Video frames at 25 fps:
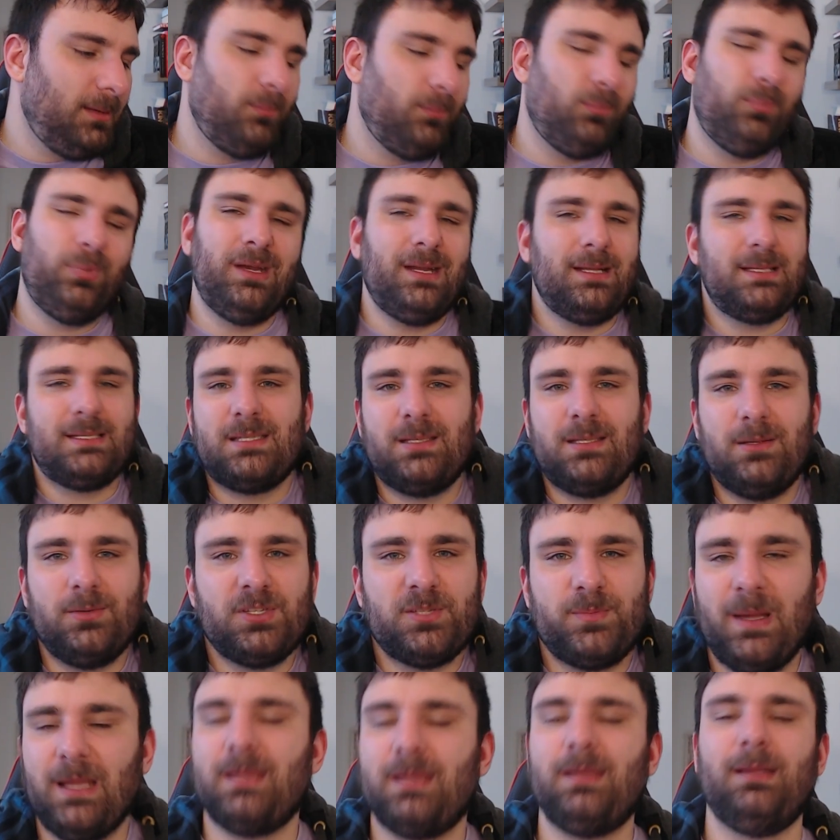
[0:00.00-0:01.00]
but it's still
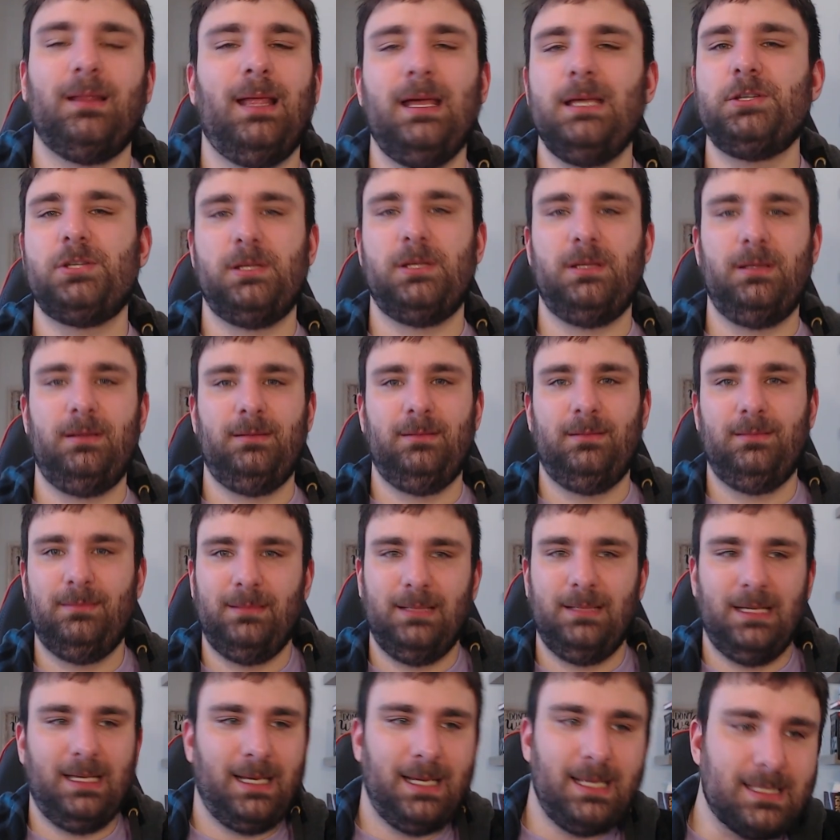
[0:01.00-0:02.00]
speculation.
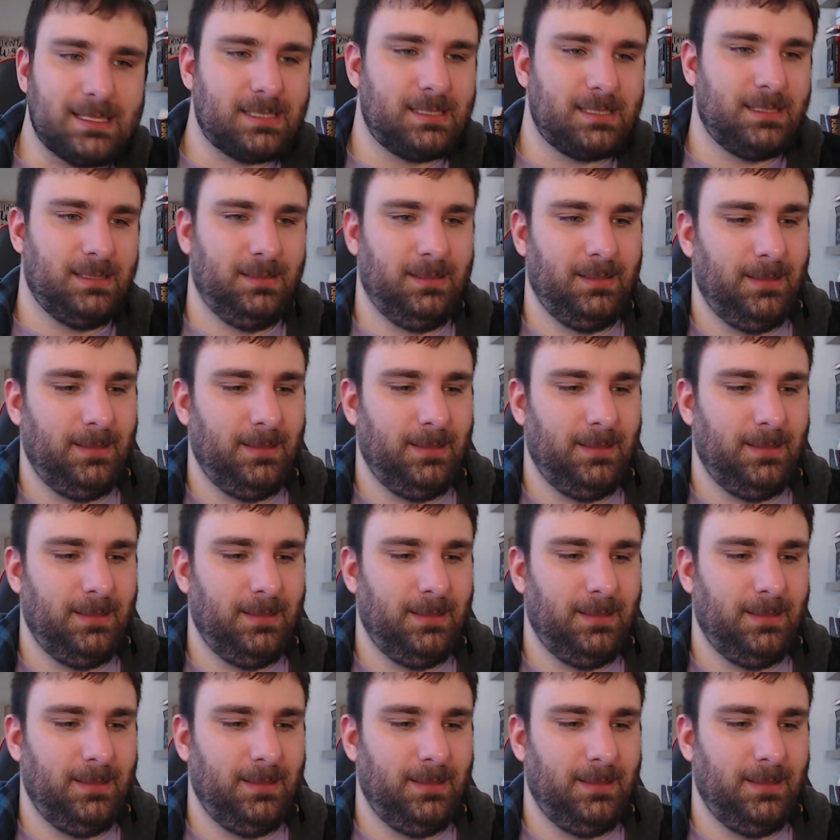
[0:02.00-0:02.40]
It is.